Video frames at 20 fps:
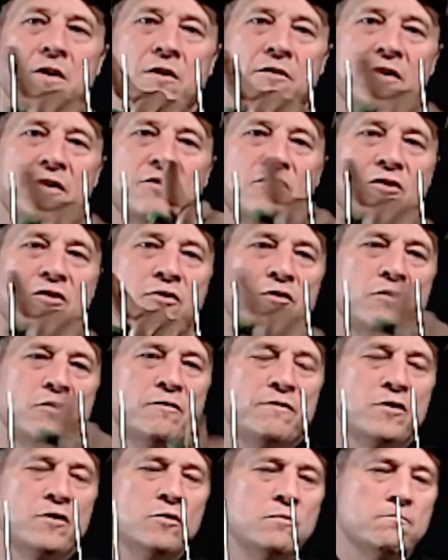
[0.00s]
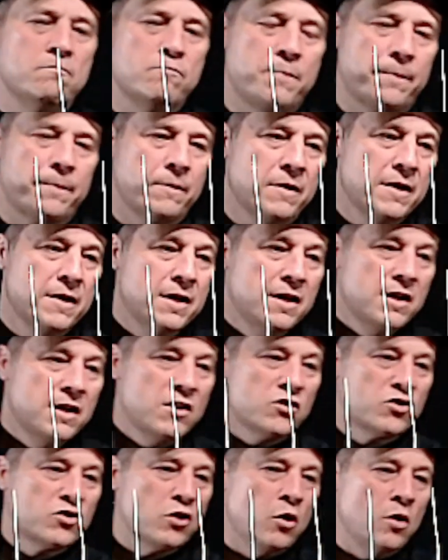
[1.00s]
Or into your new view.
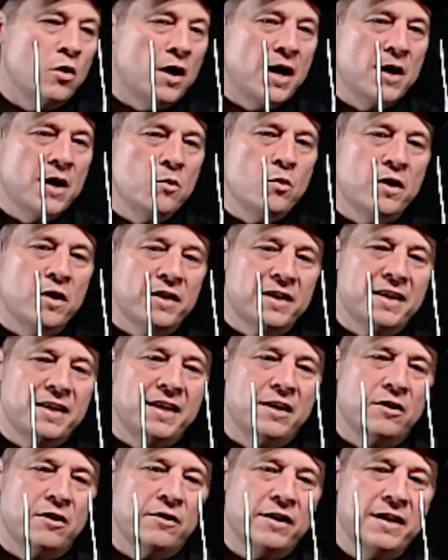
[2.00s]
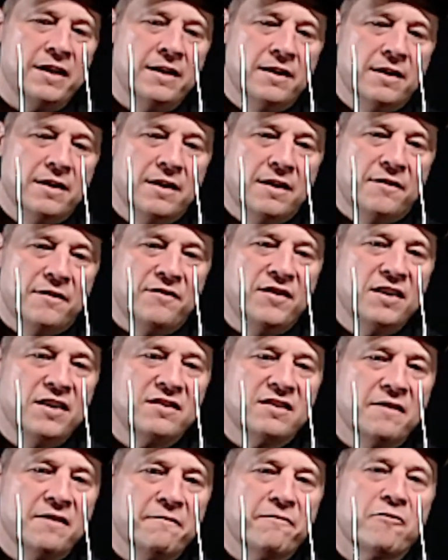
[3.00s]
So I want to carry
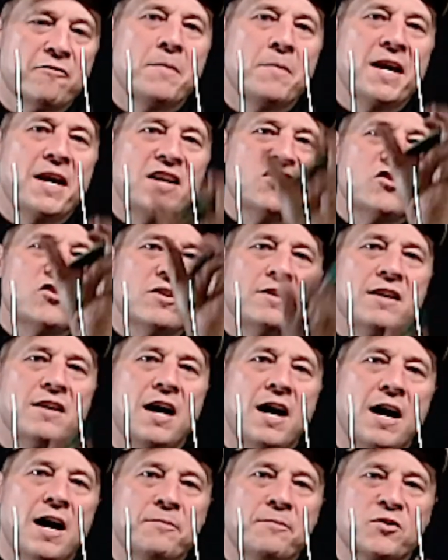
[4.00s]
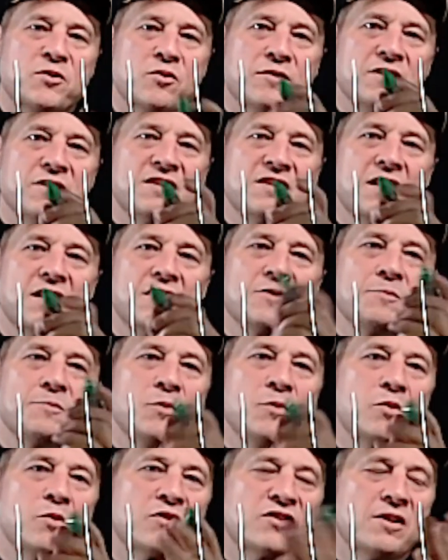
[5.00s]
this information up. So this tells
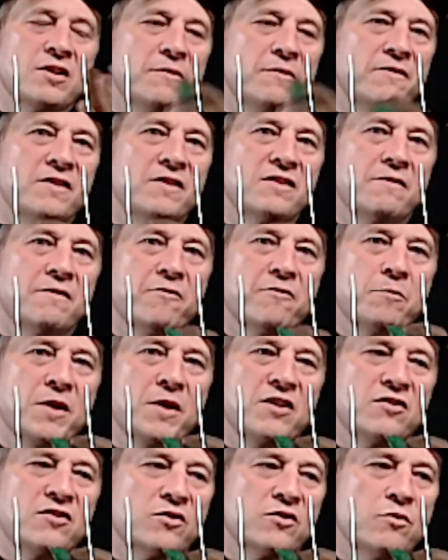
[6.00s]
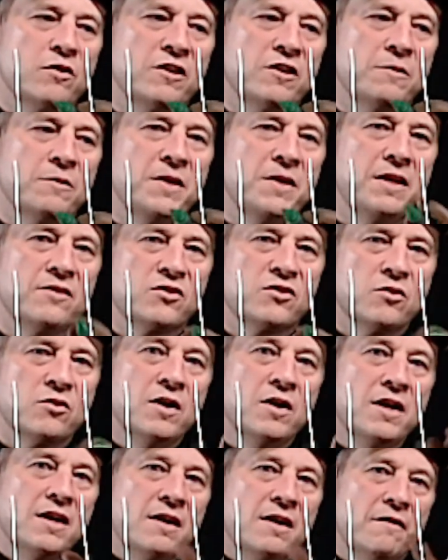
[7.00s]
me where some of this information is going to be.
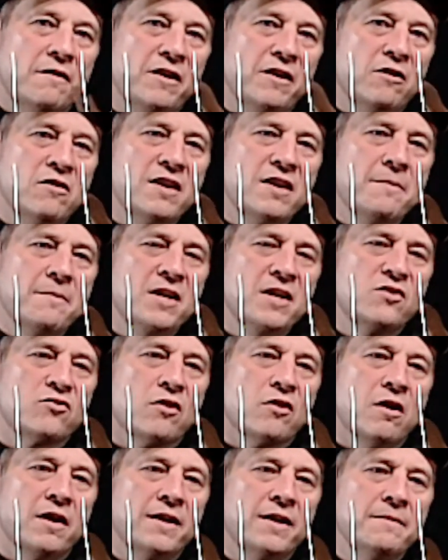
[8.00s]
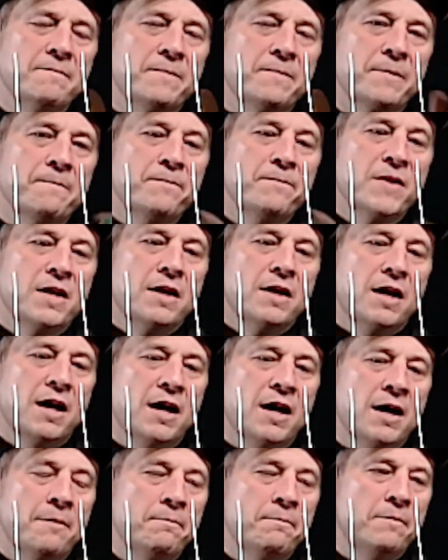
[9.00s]
So if I look at my drawing,
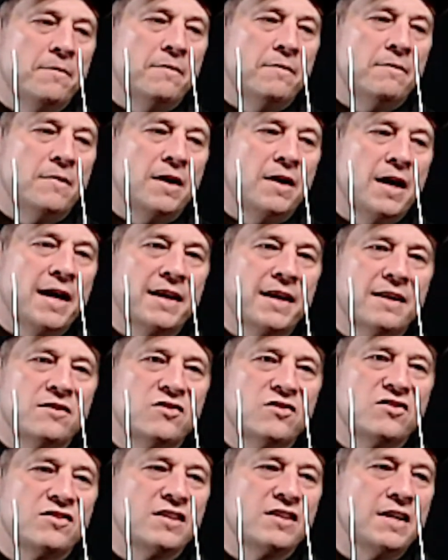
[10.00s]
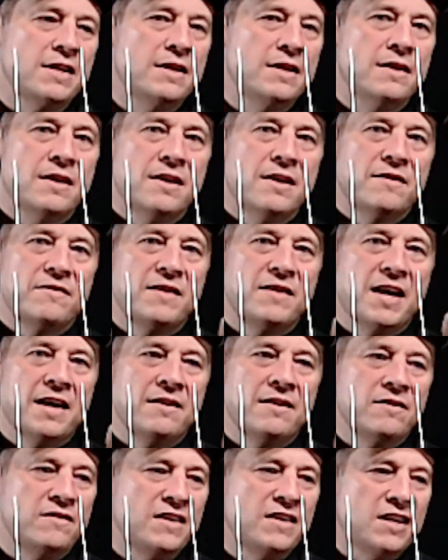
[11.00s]
I can see
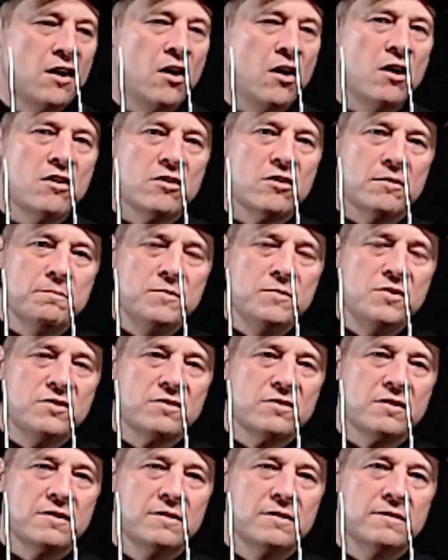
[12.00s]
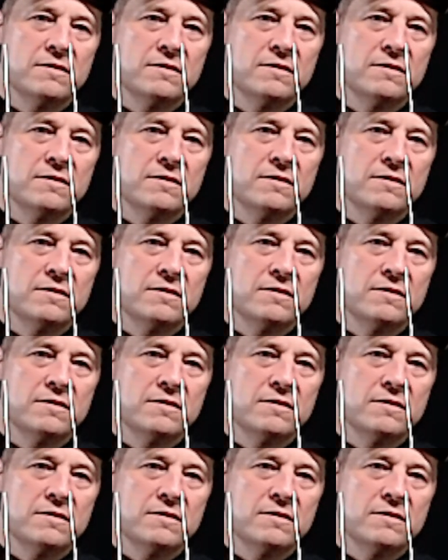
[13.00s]
that the arms,